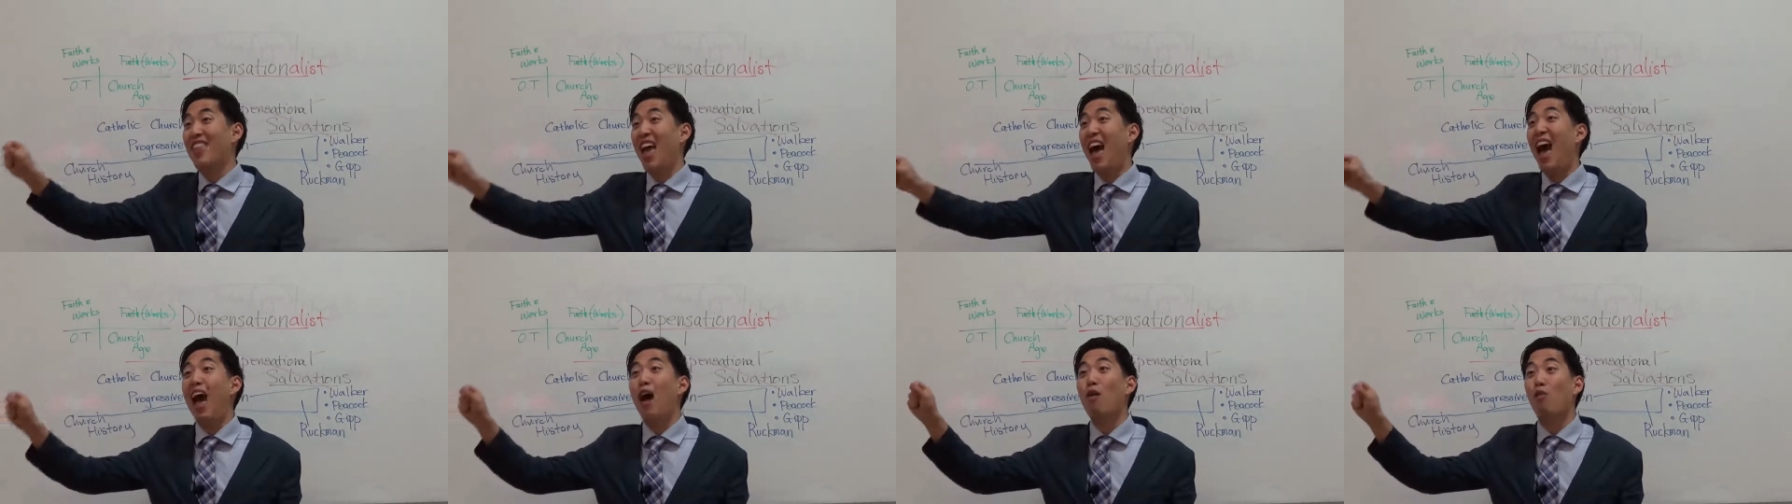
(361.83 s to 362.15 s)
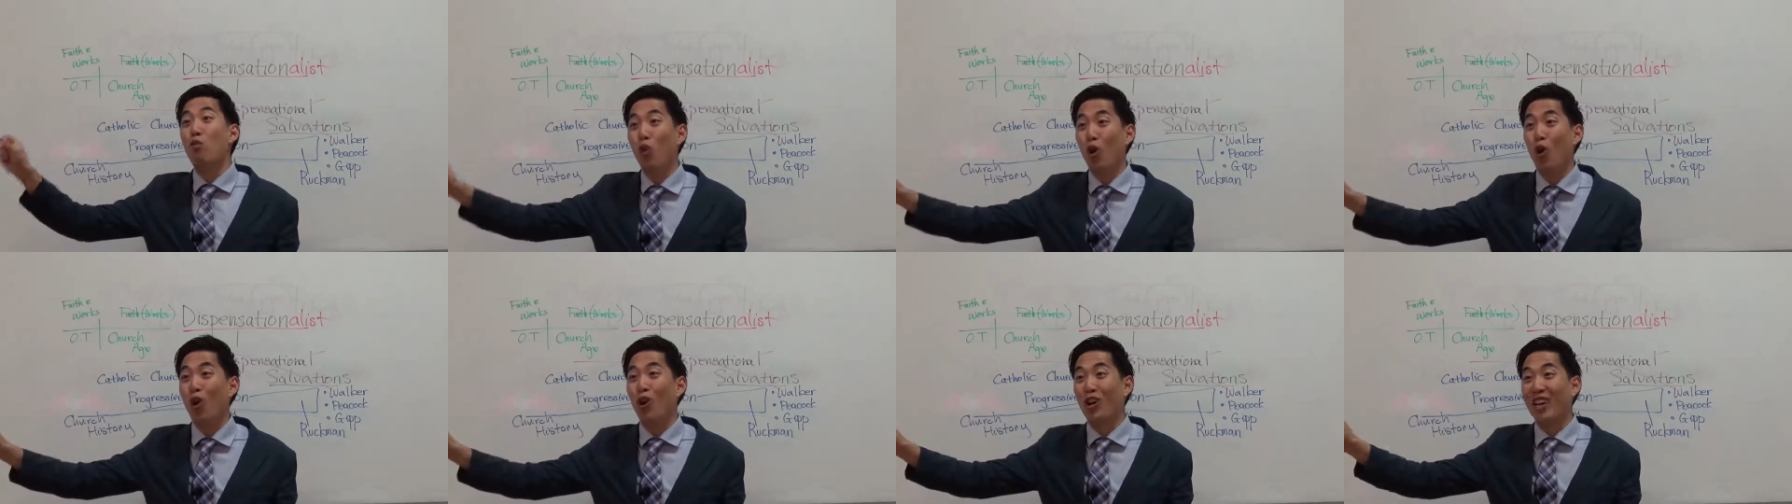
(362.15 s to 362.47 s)
that
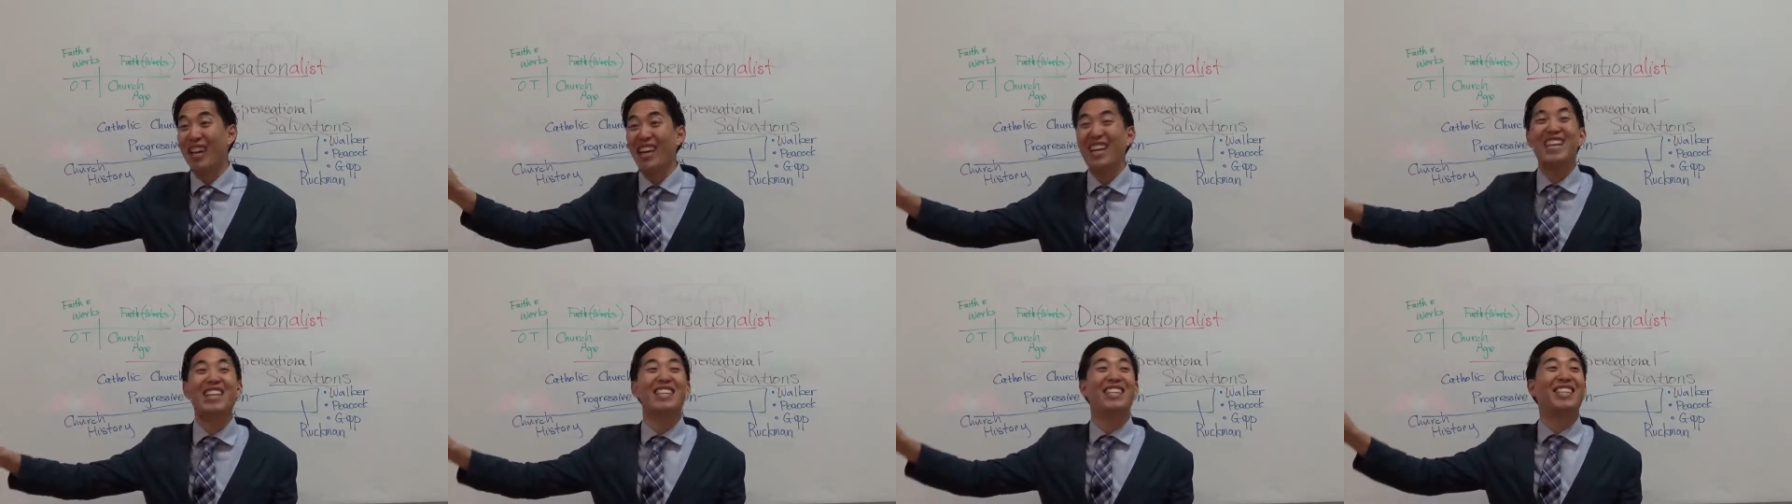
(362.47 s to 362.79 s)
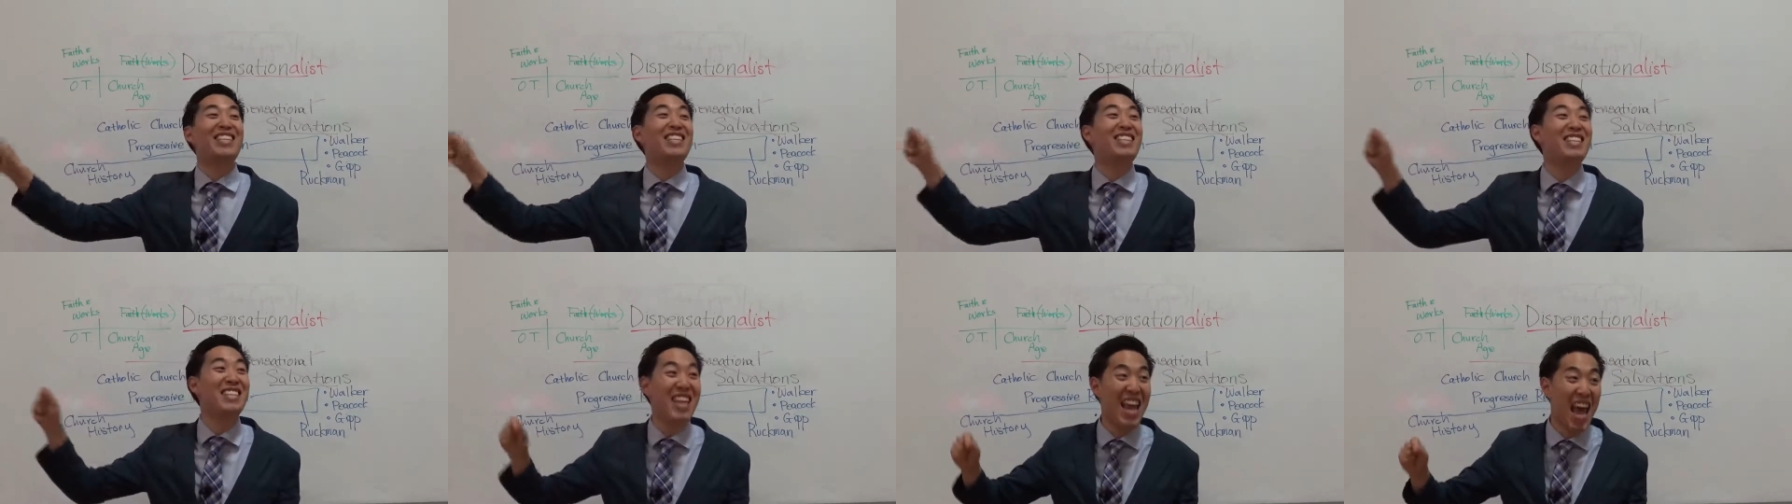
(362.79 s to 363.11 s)
work is
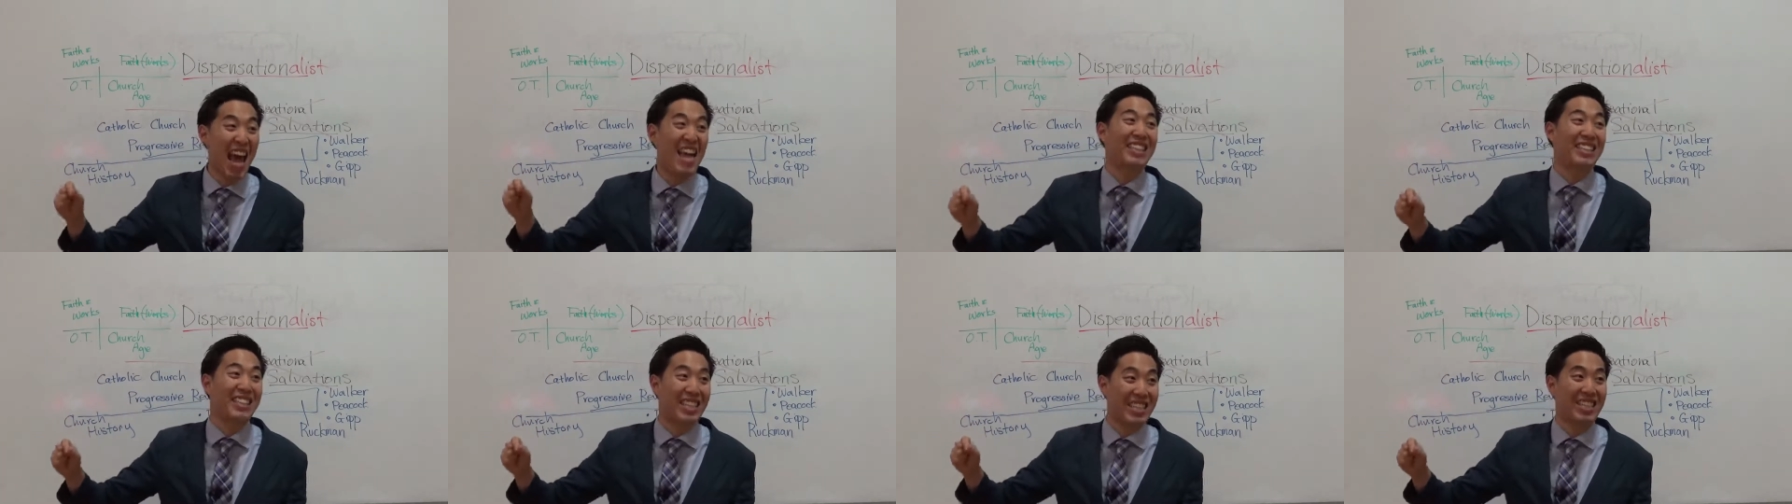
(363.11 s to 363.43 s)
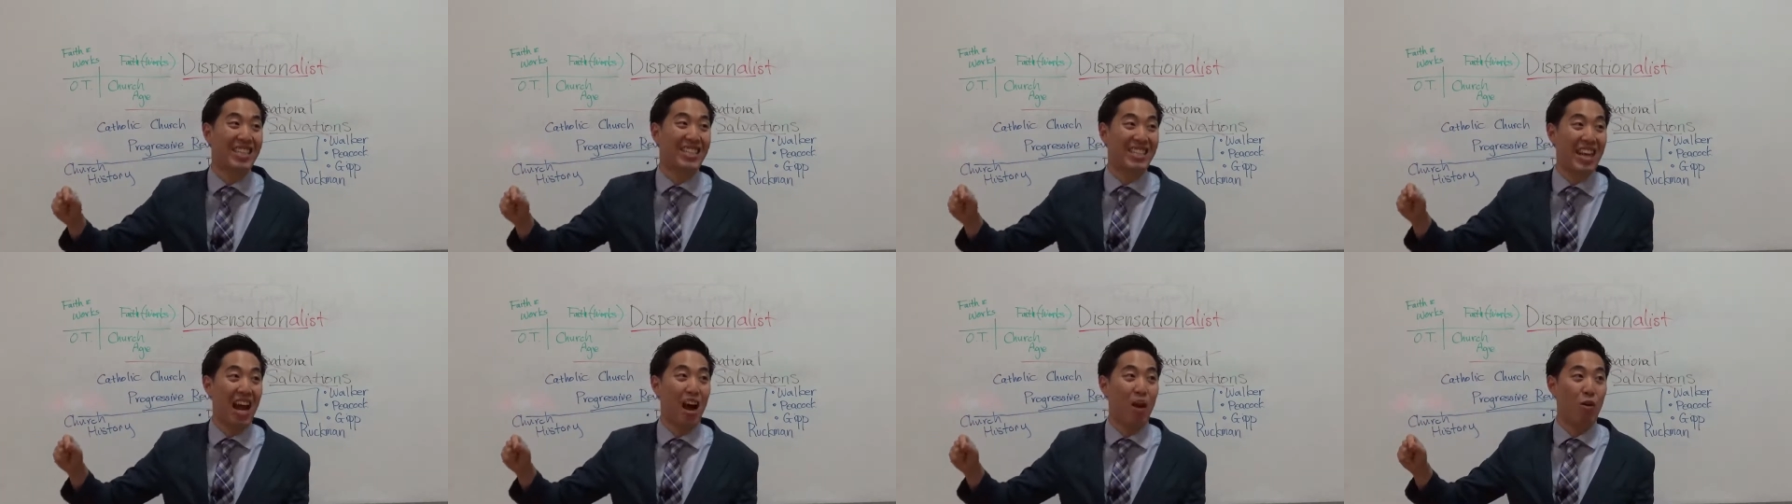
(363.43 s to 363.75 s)

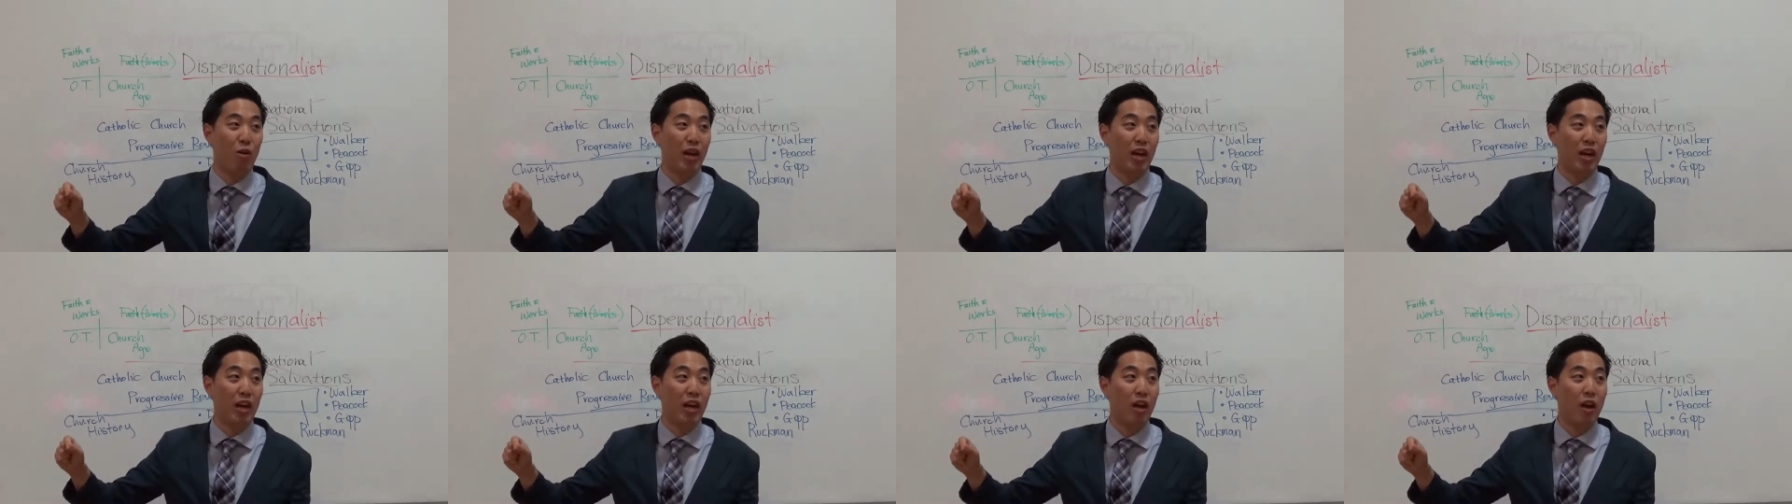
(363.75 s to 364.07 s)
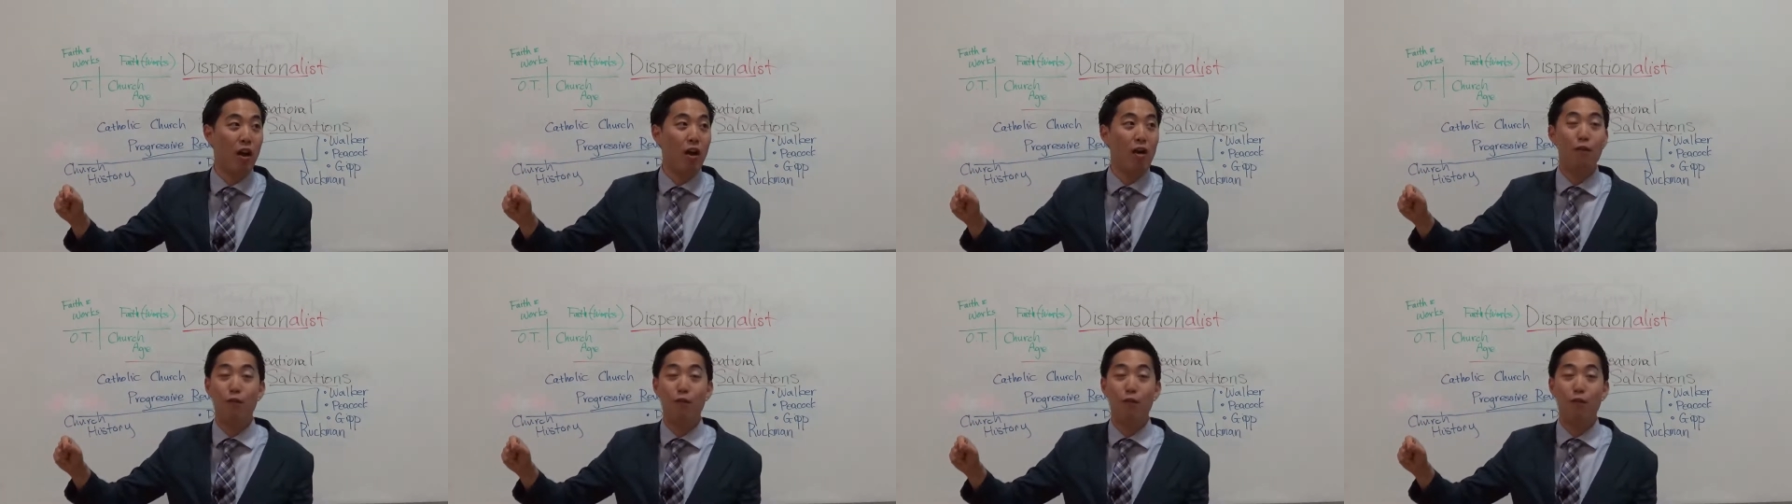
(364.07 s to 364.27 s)
necessary